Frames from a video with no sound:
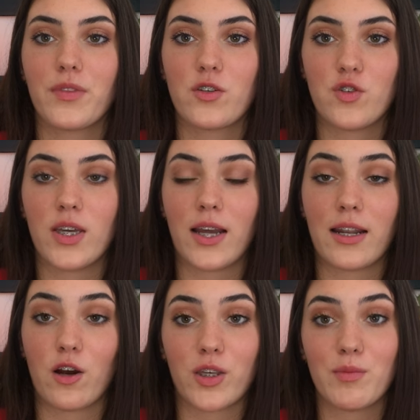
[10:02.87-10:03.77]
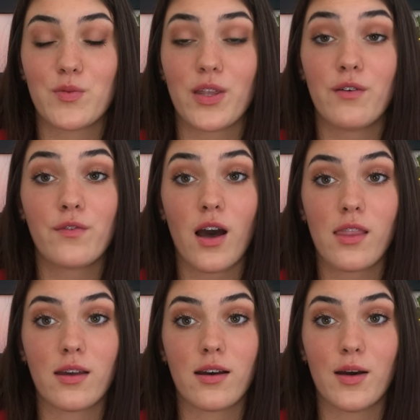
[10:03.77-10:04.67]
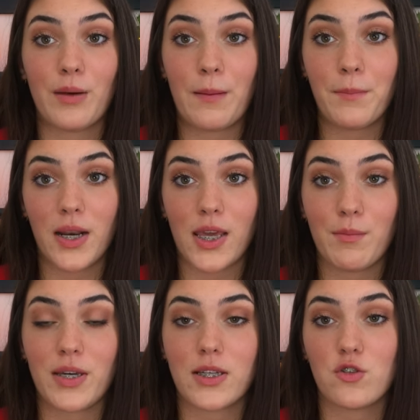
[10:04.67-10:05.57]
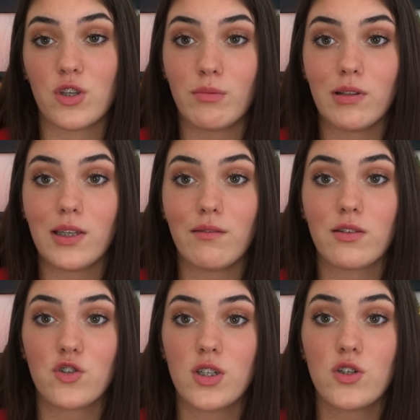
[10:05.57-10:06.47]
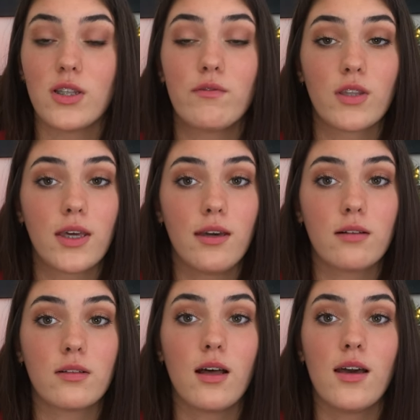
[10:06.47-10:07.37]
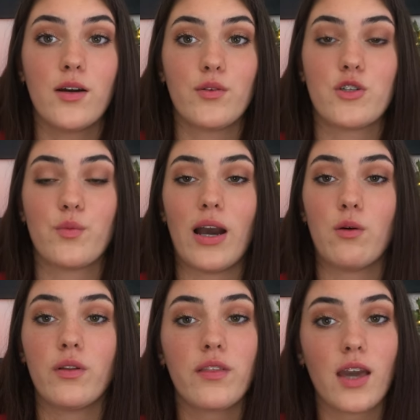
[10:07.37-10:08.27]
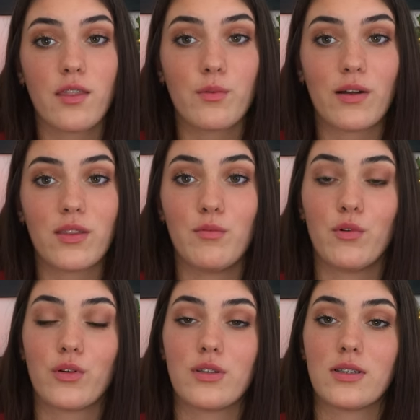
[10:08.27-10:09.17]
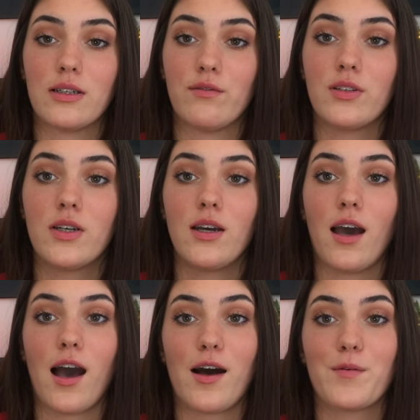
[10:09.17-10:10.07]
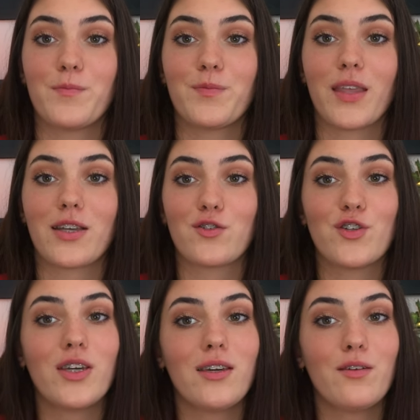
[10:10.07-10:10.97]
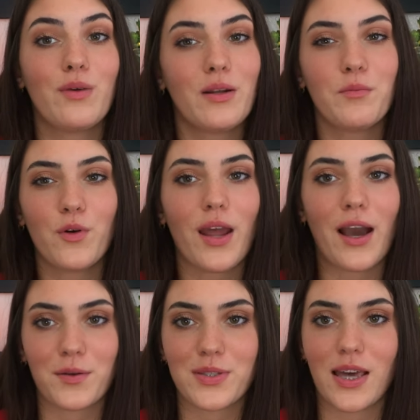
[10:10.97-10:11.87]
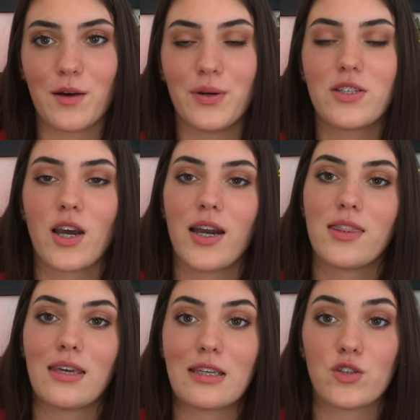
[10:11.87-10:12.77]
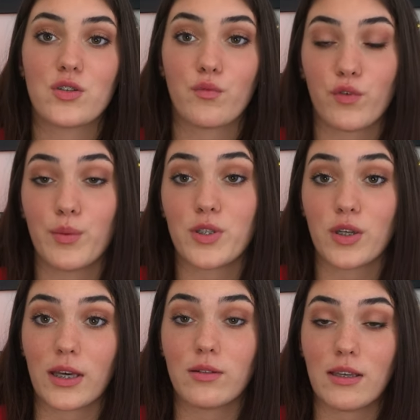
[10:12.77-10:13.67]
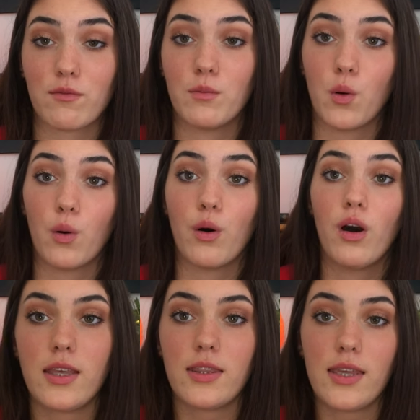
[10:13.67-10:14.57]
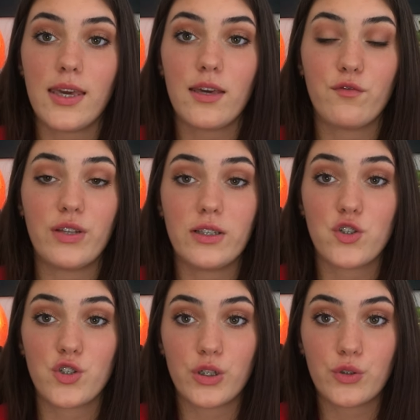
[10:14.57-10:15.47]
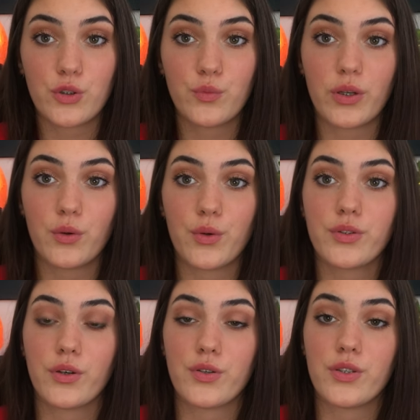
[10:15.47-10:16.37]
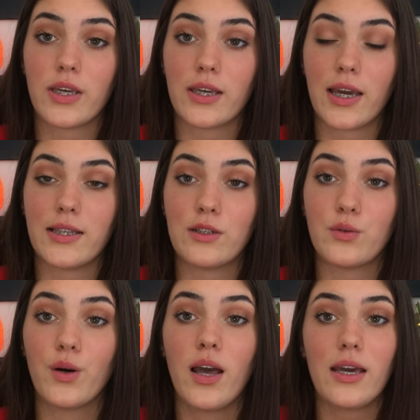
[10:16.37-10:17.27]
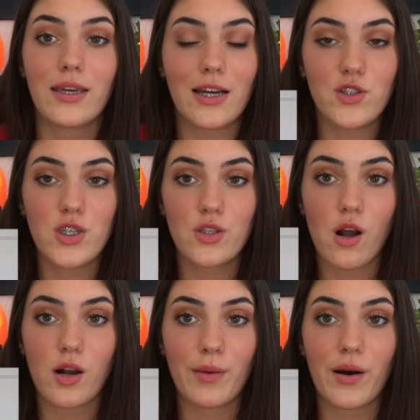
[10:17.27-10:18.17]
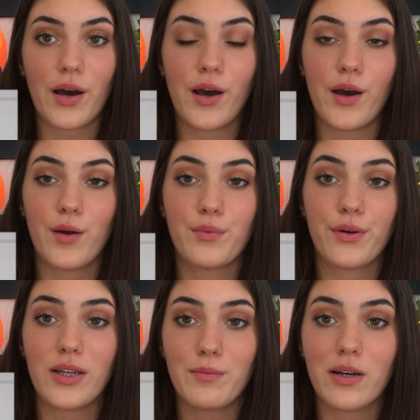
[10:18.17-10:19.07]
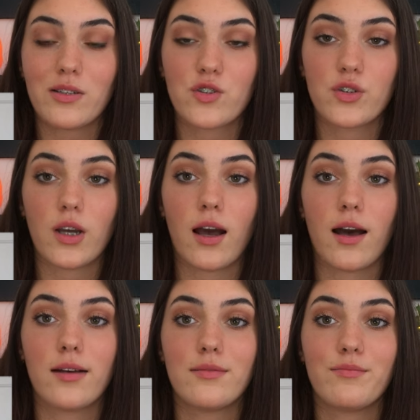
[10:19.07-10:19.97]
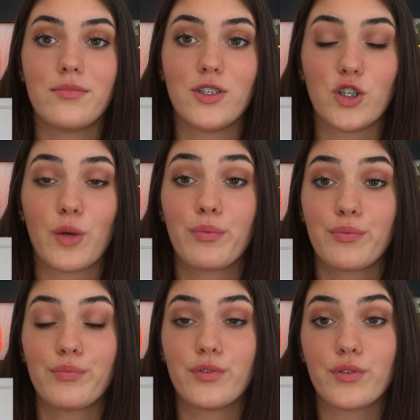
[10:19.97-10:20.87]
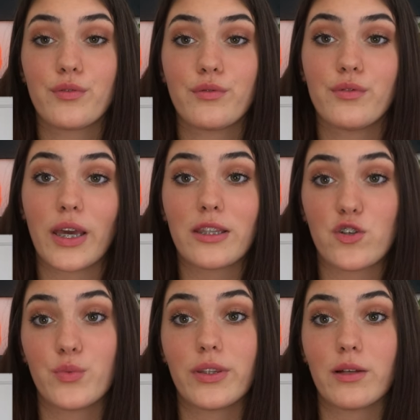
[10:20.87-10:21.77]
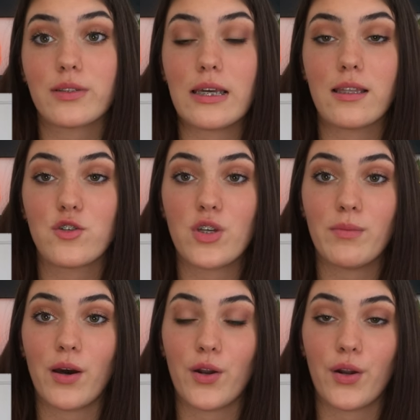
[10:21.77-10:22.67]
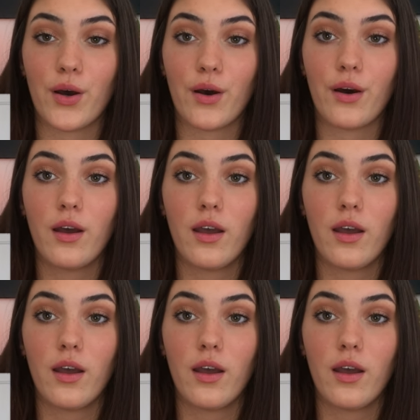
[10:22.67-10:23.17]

she had had arguments with her father about money because she believed that she should live on the hill, which is where all of the other wealthy Bordens lived, um, and she went and bought a house there, which I think just confirms her guilt even more. The village children would also sing a little catchy song about her, pretty much, uh, you know, just saying that she was guilty, that she murdered her